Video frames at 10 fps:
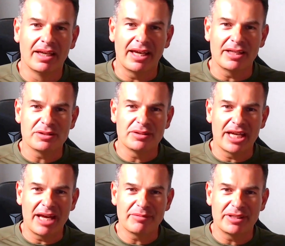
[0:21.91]
and today
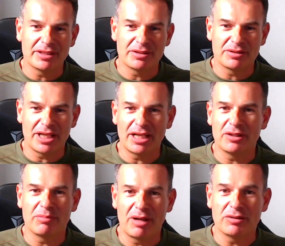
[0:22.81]
I'm here to tell you
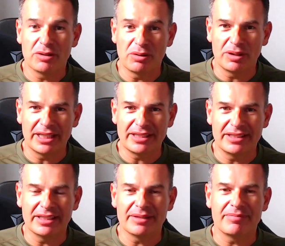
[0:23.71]
about the whole
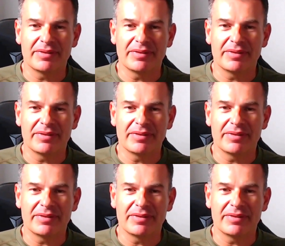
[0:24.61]
idea,